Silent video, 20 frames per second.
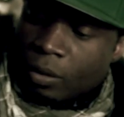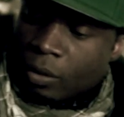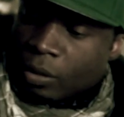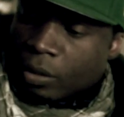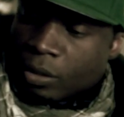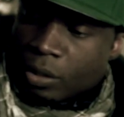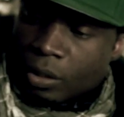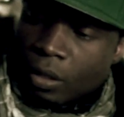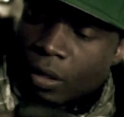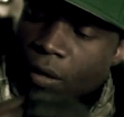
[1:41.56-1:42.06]
and
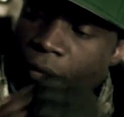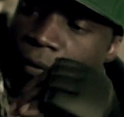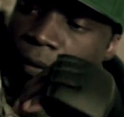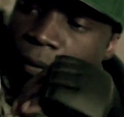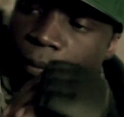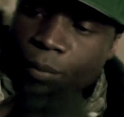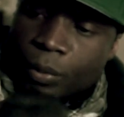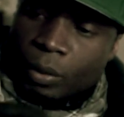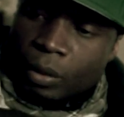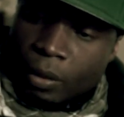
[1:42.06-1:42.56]
all the
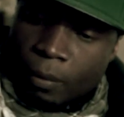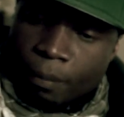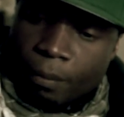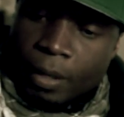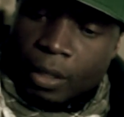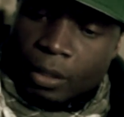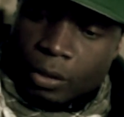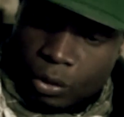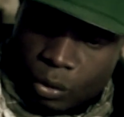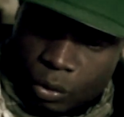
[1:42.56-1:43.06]
stuff and put on the
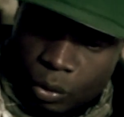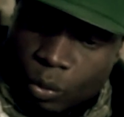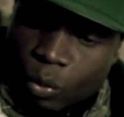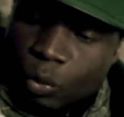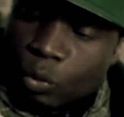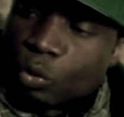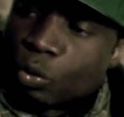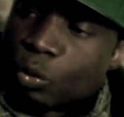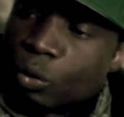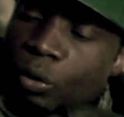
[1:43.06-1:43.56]
belts to
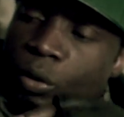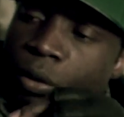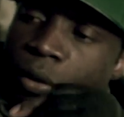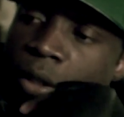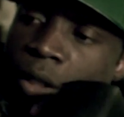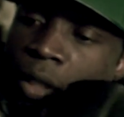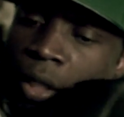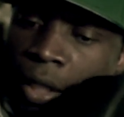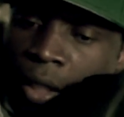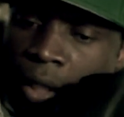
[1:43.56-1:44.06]
go
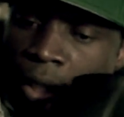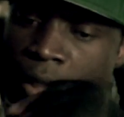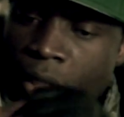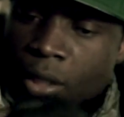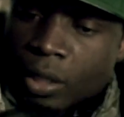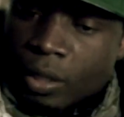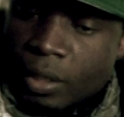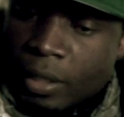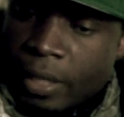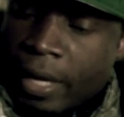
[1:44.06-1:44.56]
through
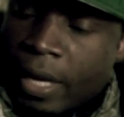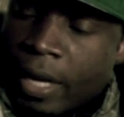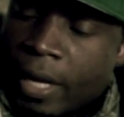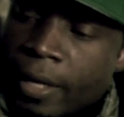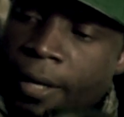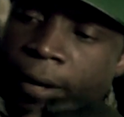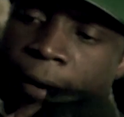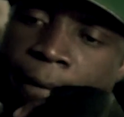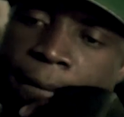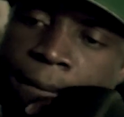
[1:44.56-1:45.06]
the
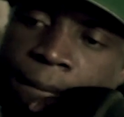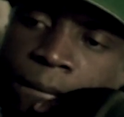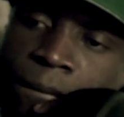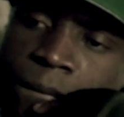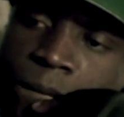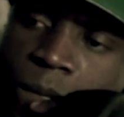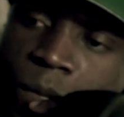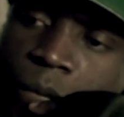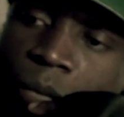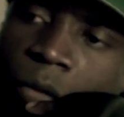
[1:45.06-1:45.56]
scan.
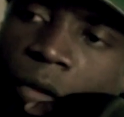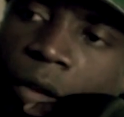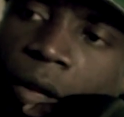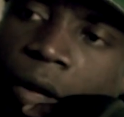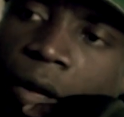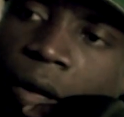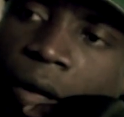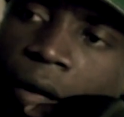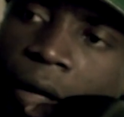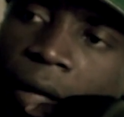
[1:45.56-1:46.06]

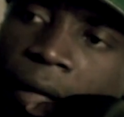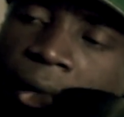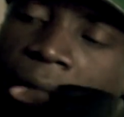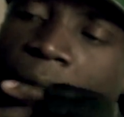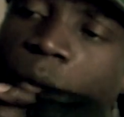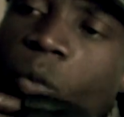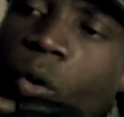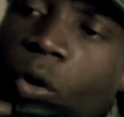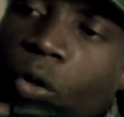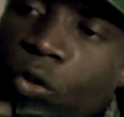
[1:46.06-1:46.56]

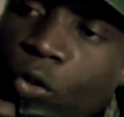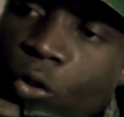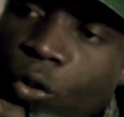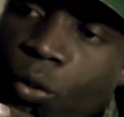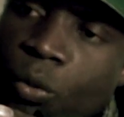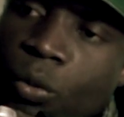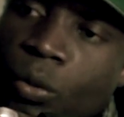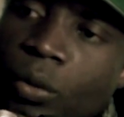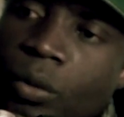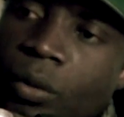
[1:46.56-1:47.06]
And I walked
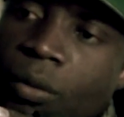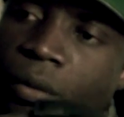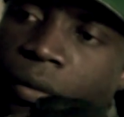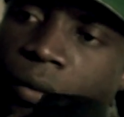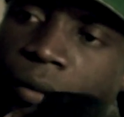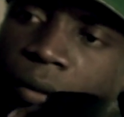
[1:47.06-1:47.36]
through